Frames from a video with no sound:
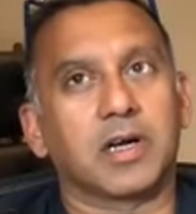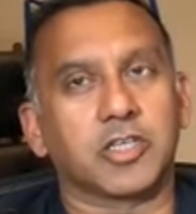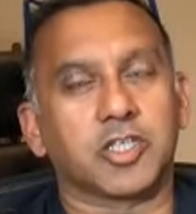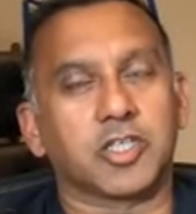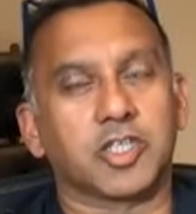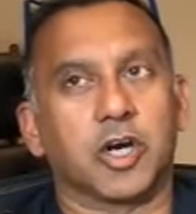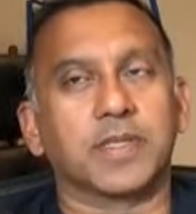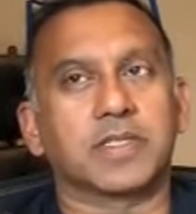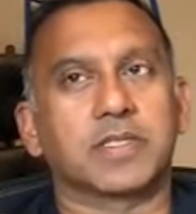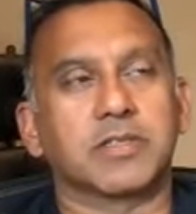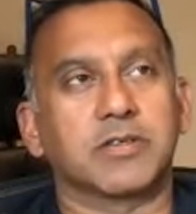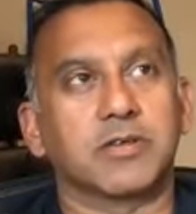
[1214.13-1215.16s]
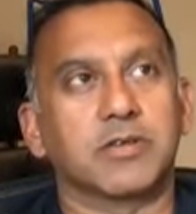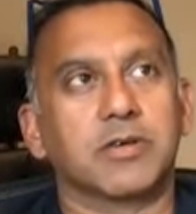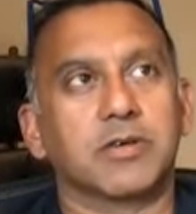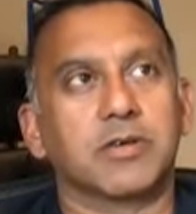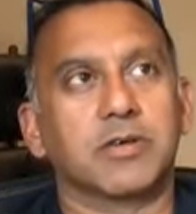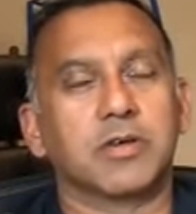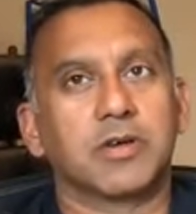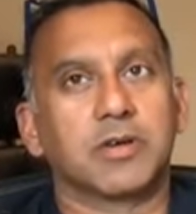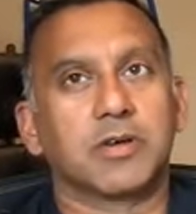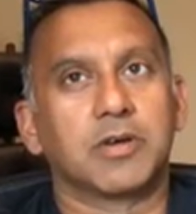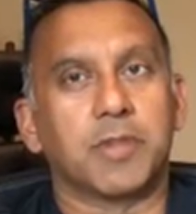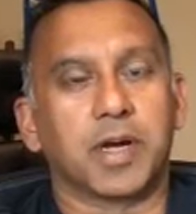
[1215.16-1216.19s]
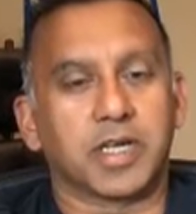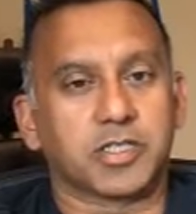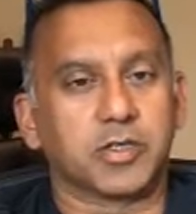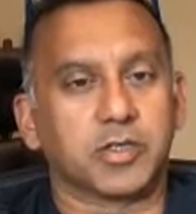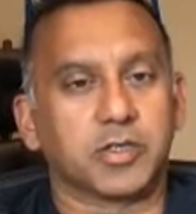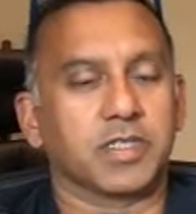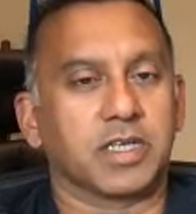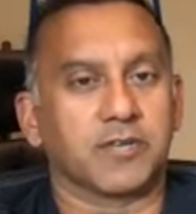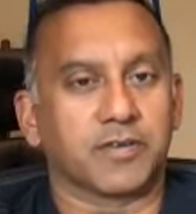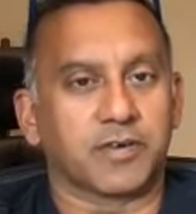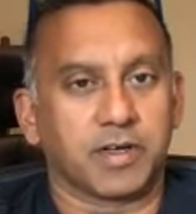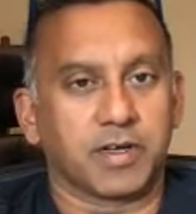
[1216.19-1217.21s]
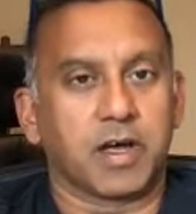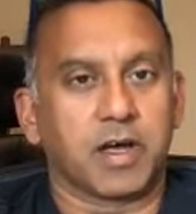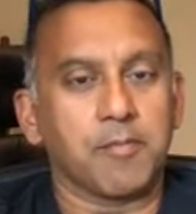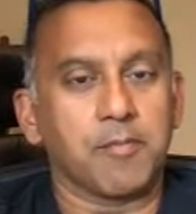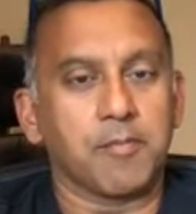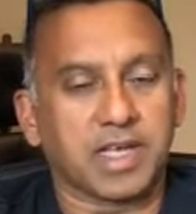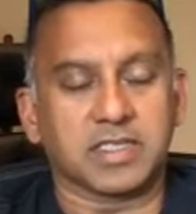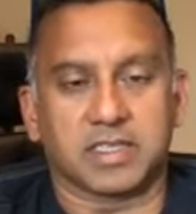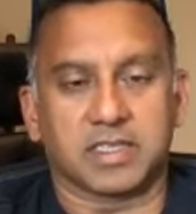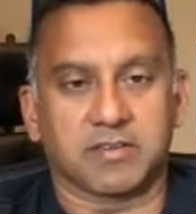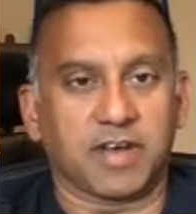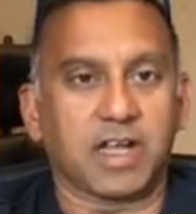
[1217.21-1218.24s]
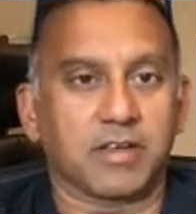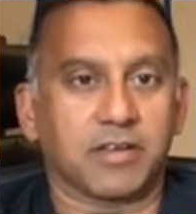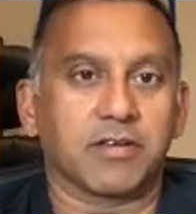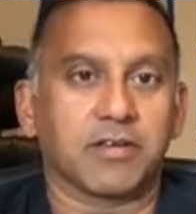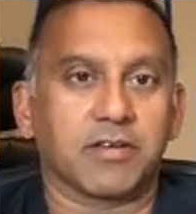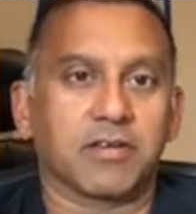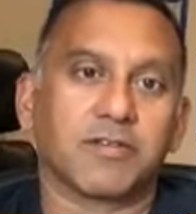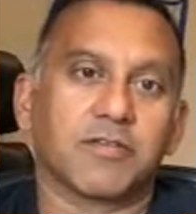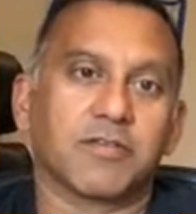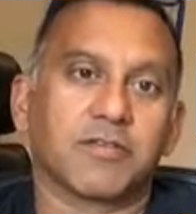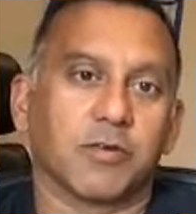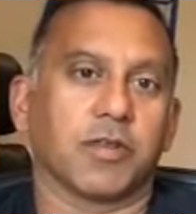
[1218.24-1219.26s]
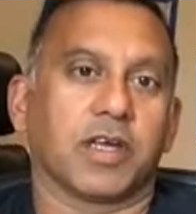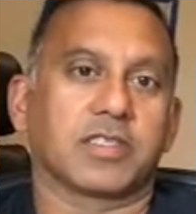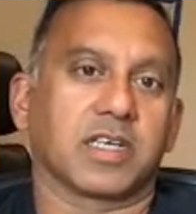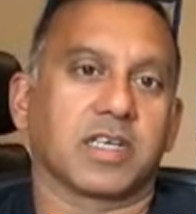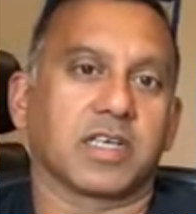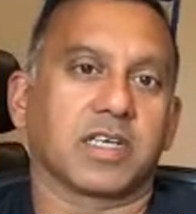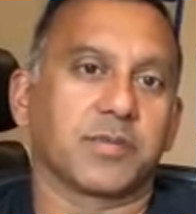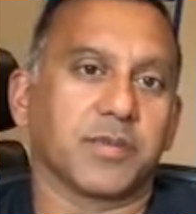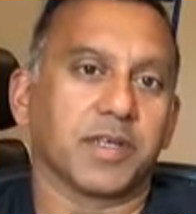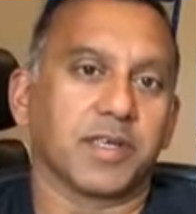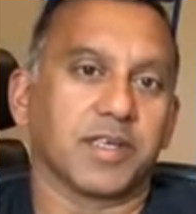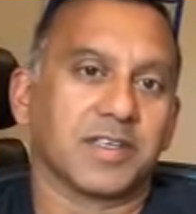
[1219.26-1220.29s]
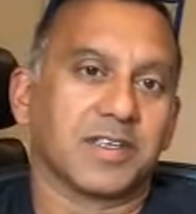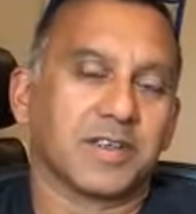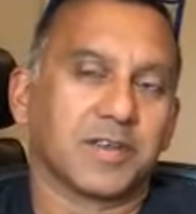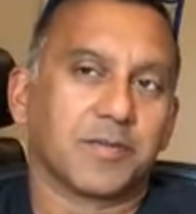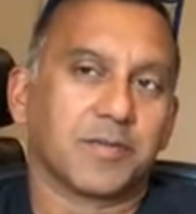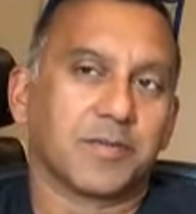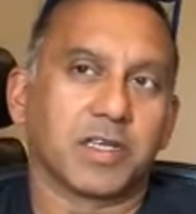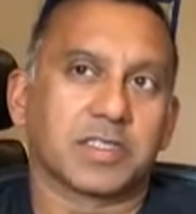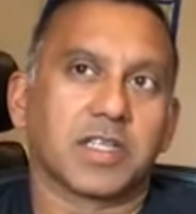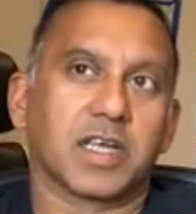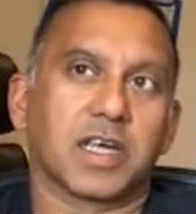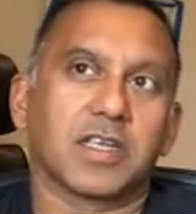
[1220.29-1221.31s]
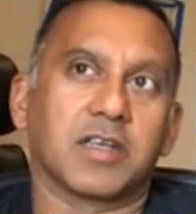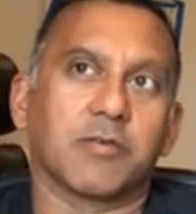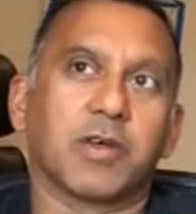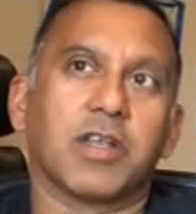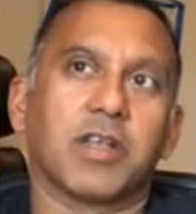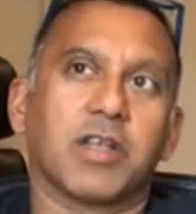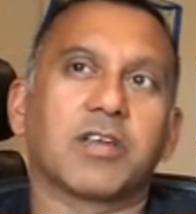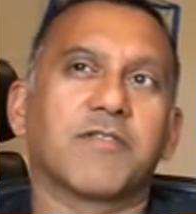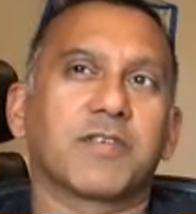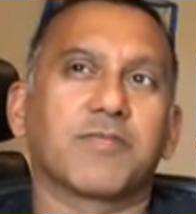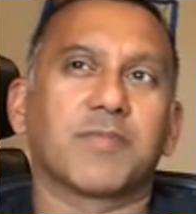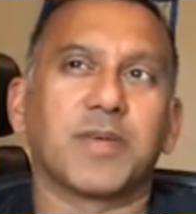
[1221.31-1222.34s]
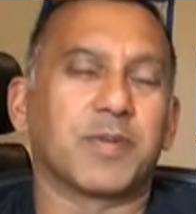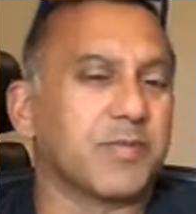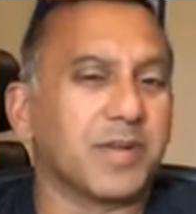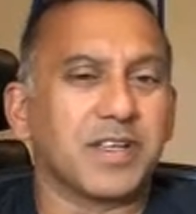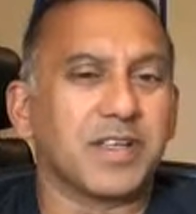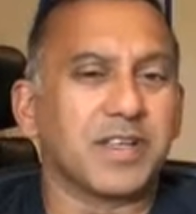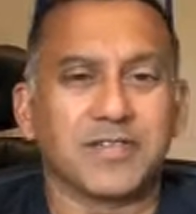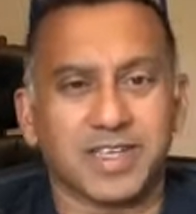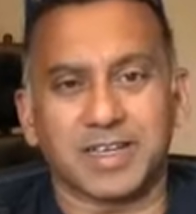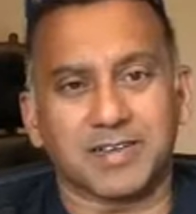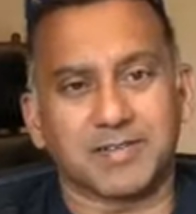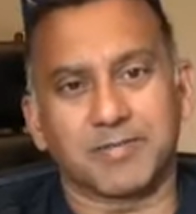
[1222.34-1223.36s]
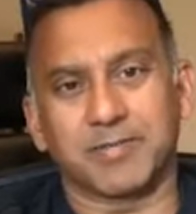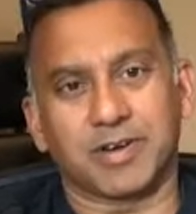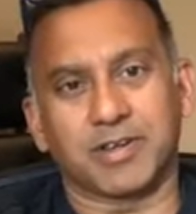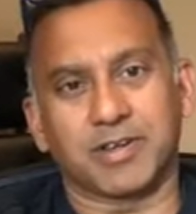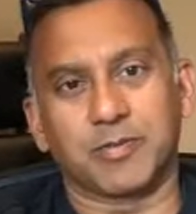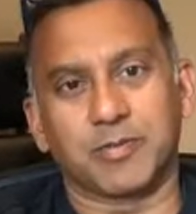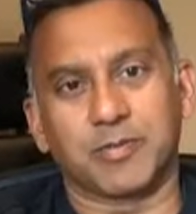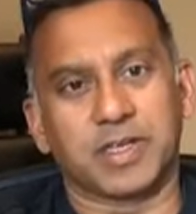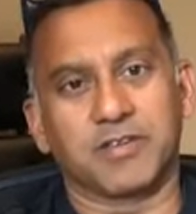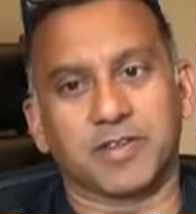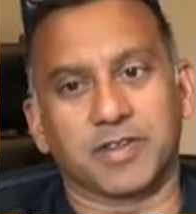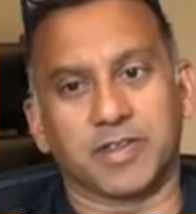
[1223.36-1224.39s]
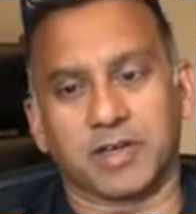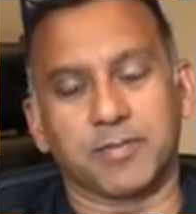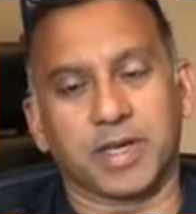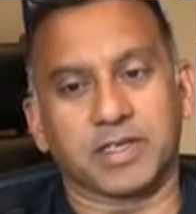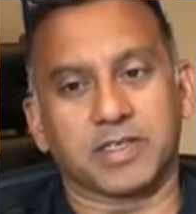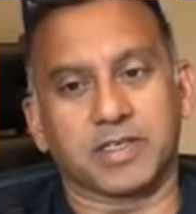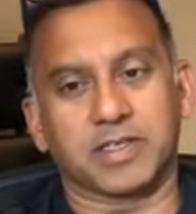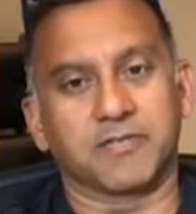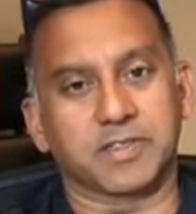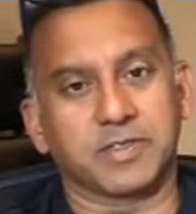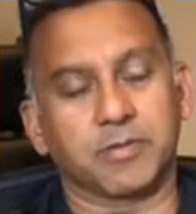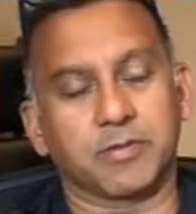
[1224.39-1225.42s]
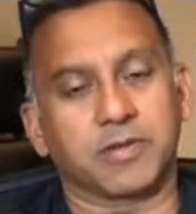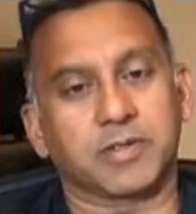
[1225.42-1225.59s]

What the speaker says: our job is to make sure we deliver amazing value for that taxpayer money. And so that, we're looking for people who believe in that, right? Who believe that they can make a difference.